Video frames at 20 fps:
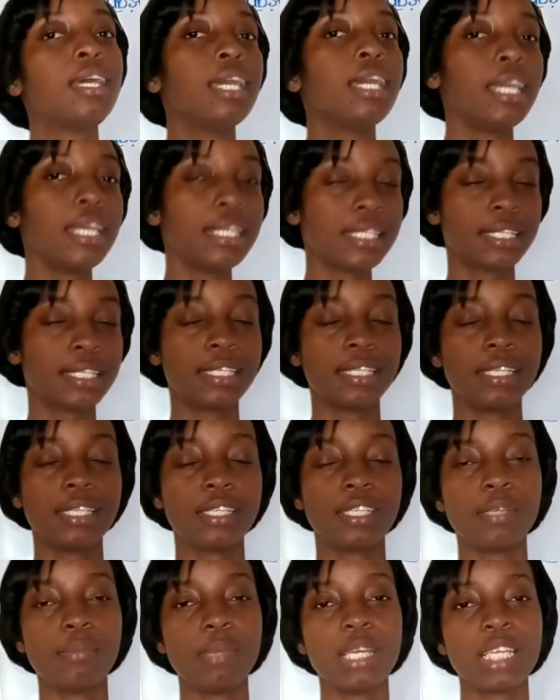It's
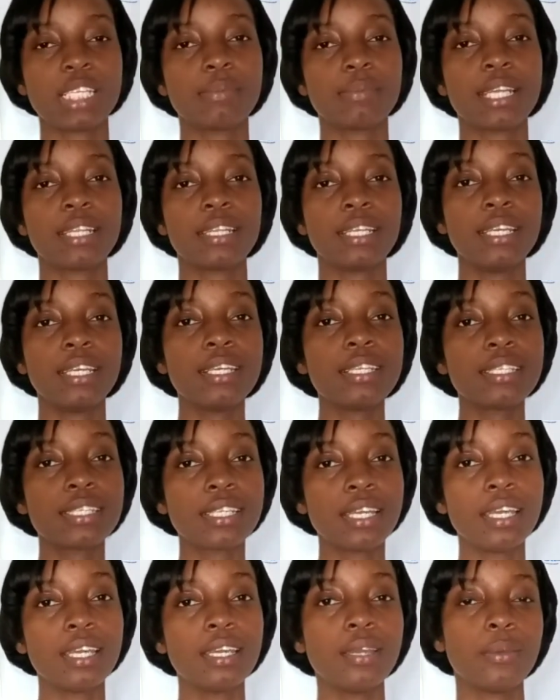DG Makes Math
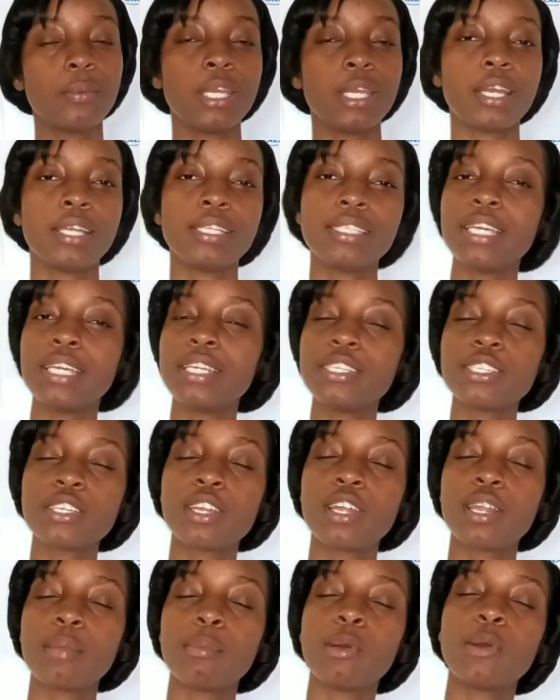Easy. We are
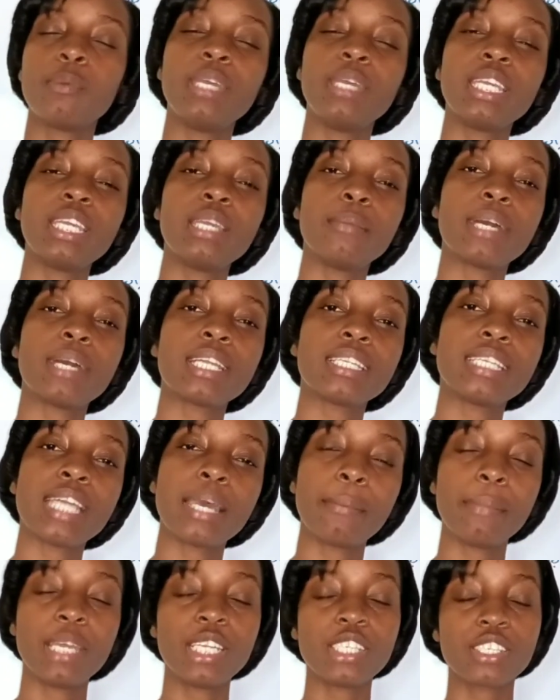intentional about making math
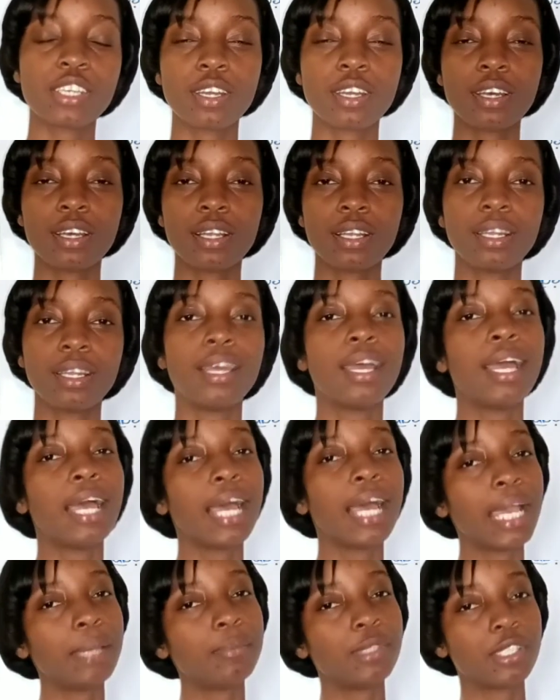dimensional.
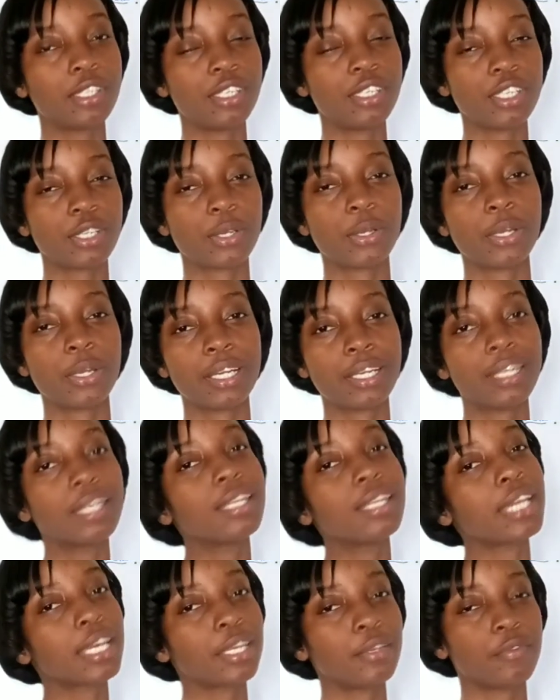I'm Donisha
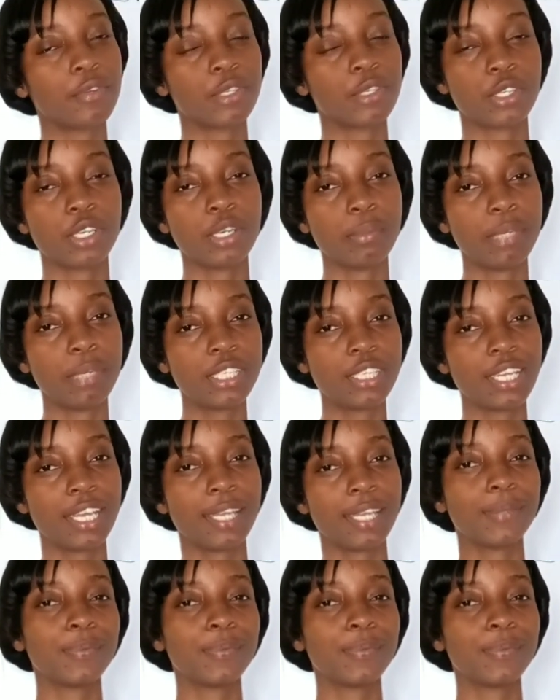Gordon. Thank you for joining me today.